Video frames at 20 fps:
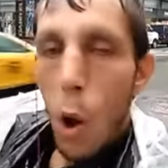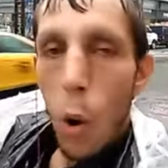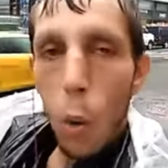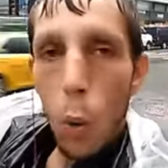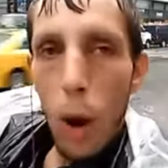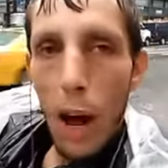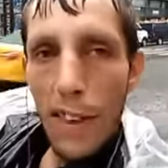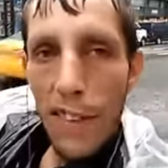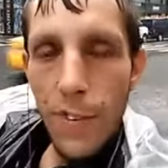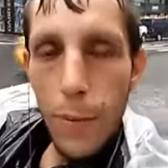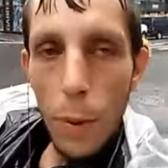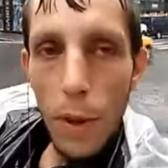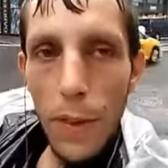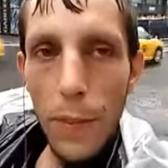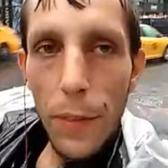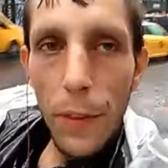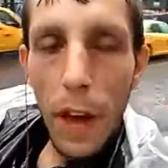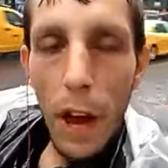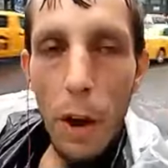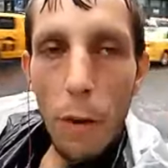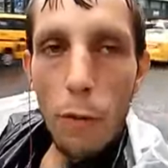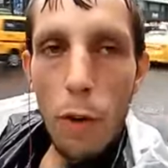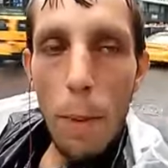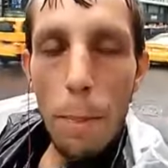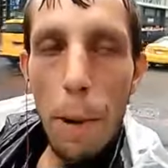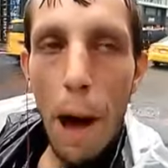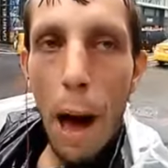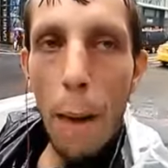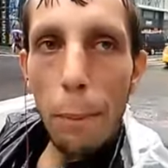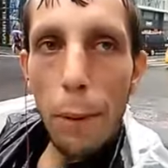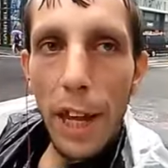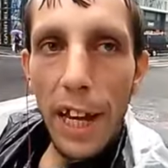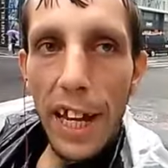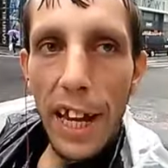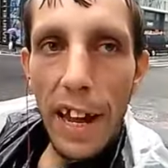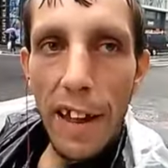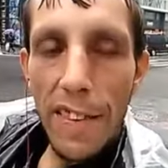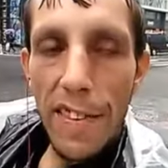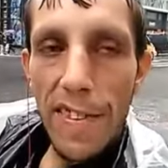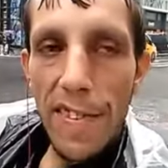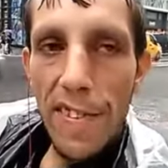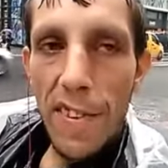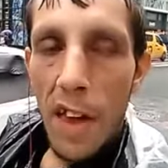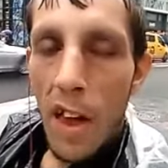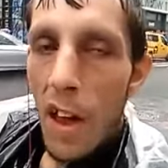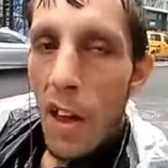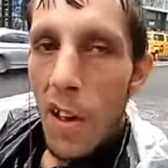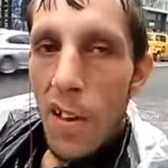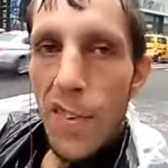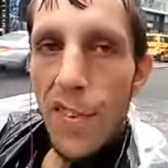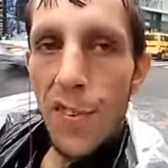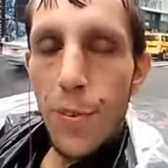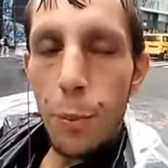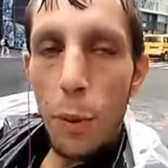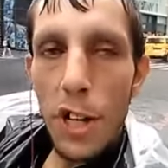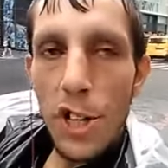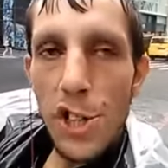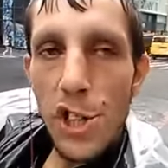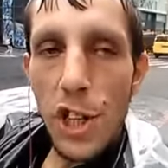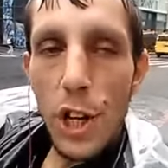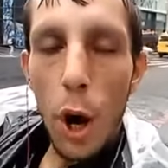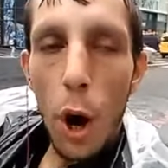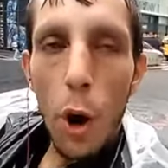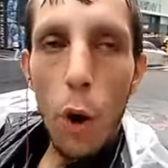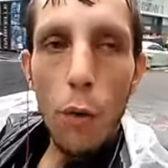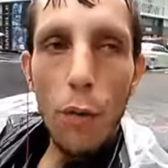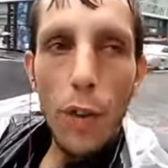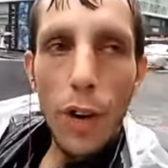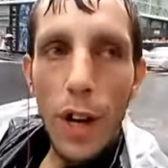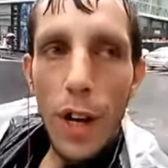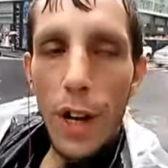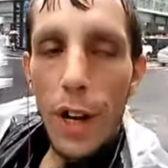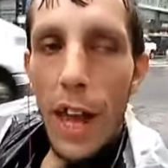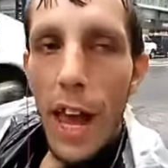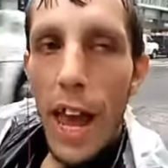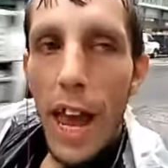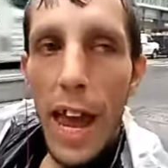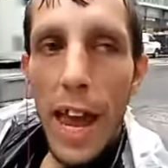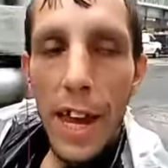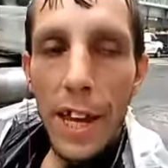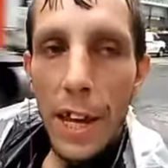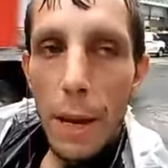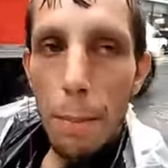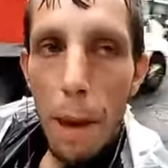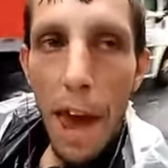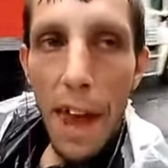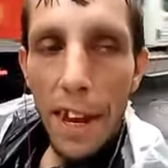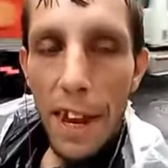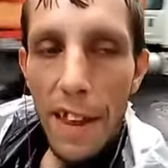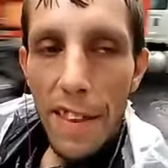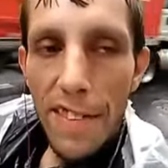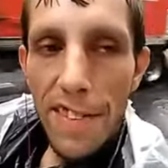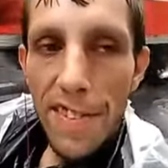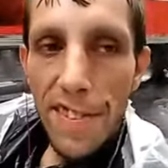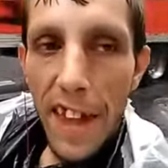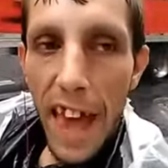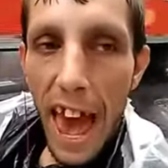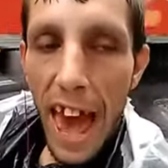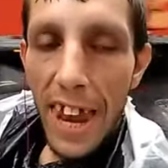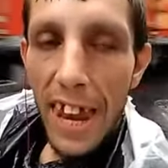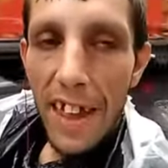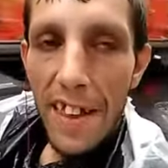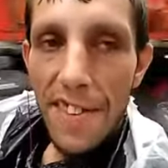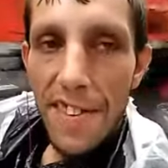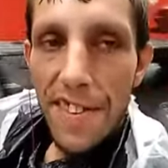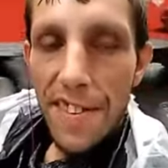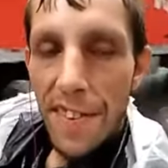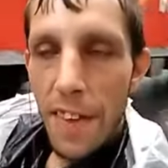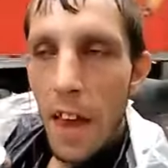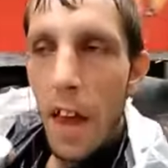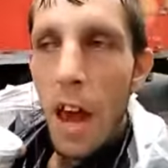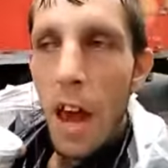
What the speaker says: What's with Republicans switching over to the independent status?